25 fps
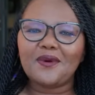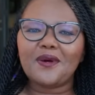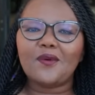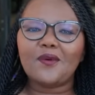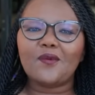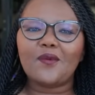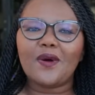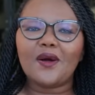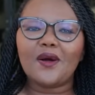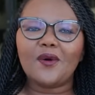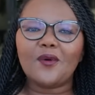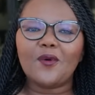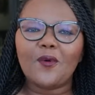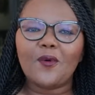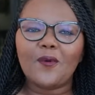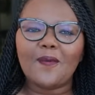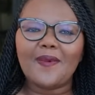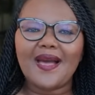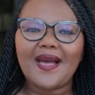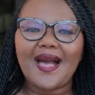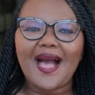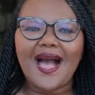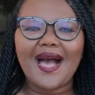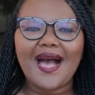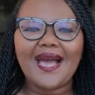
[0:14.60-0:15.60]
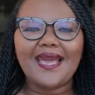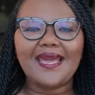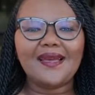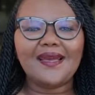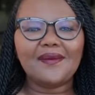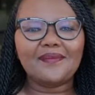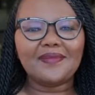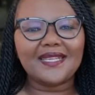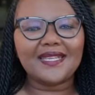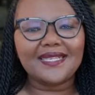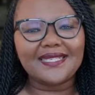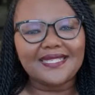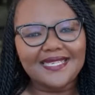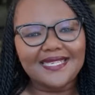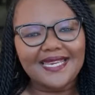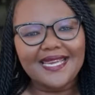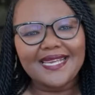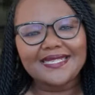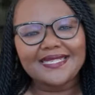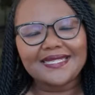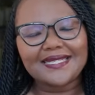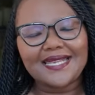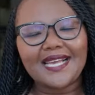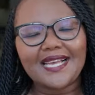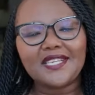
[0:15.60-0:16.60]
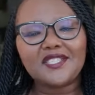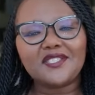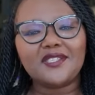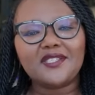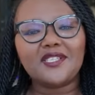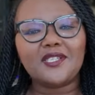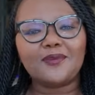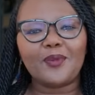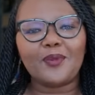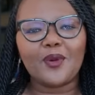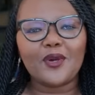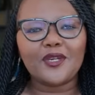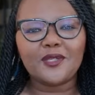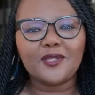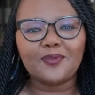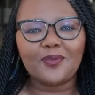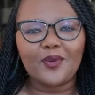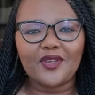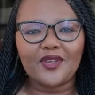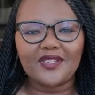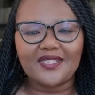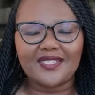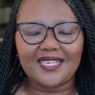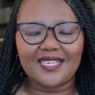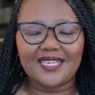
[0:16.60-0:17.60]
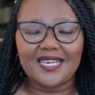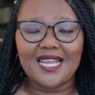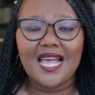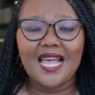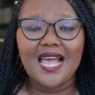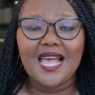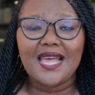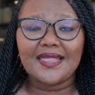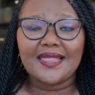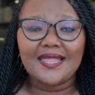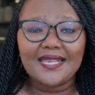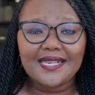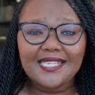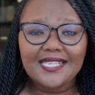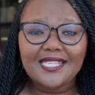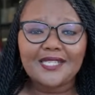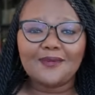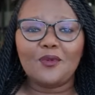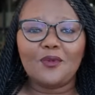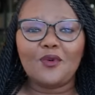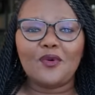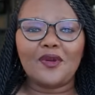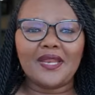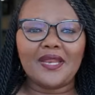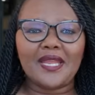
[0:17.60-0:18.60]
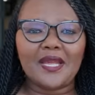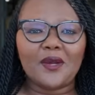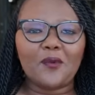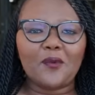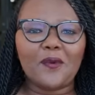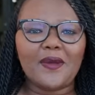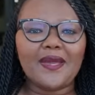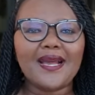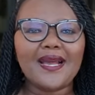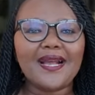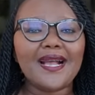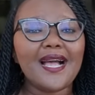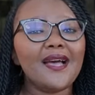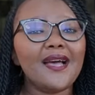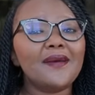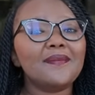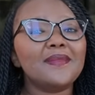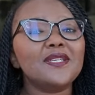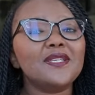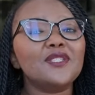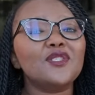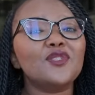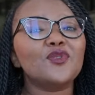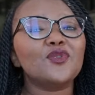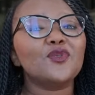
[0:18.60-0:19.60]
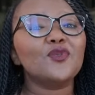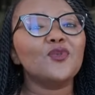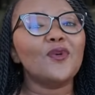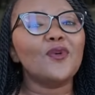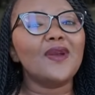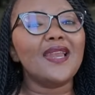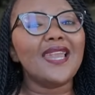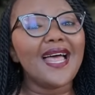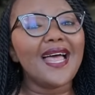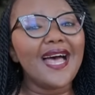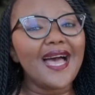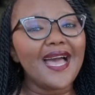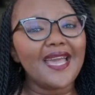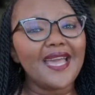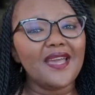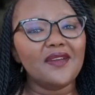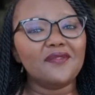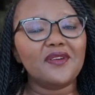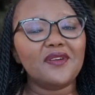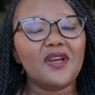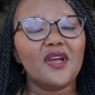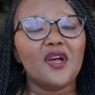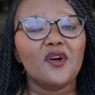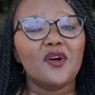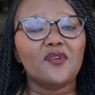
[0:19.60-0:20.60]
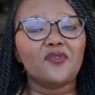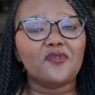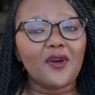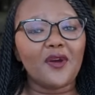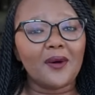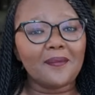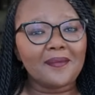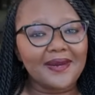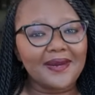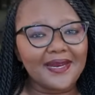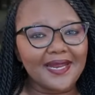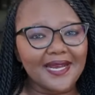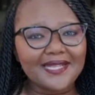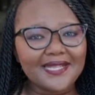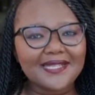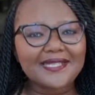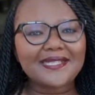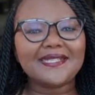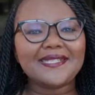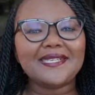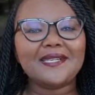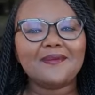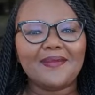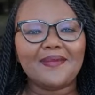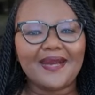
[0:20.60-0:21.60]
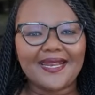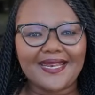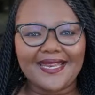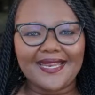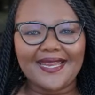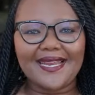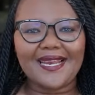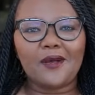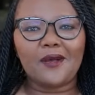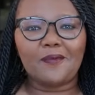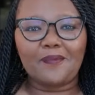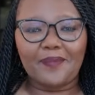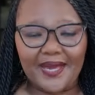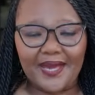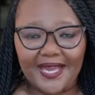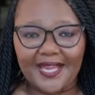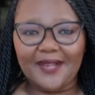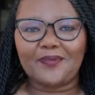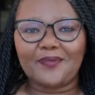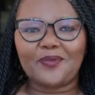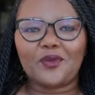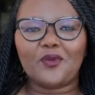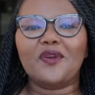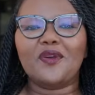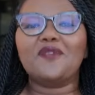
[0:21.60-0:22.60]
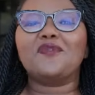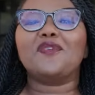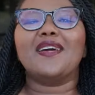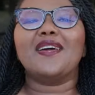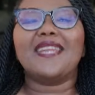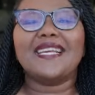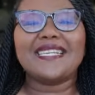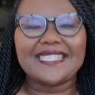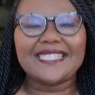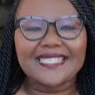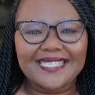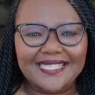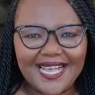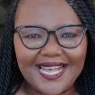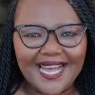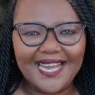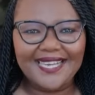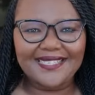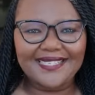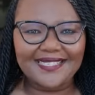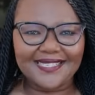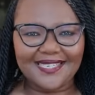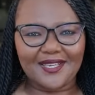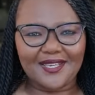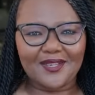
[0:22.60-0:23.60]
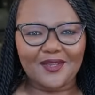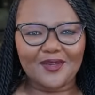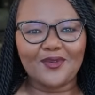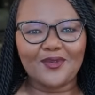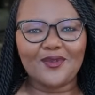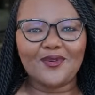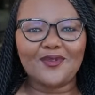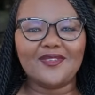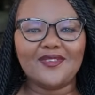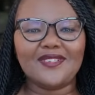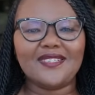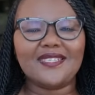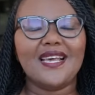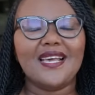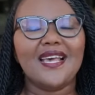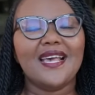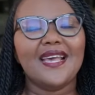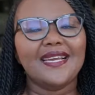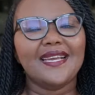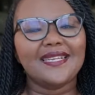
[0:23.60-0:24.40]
Kwagube. I am the DA's national spokesperson. This morning, we are coming to you live from Nelson Mandela Bay. We've got exciting news.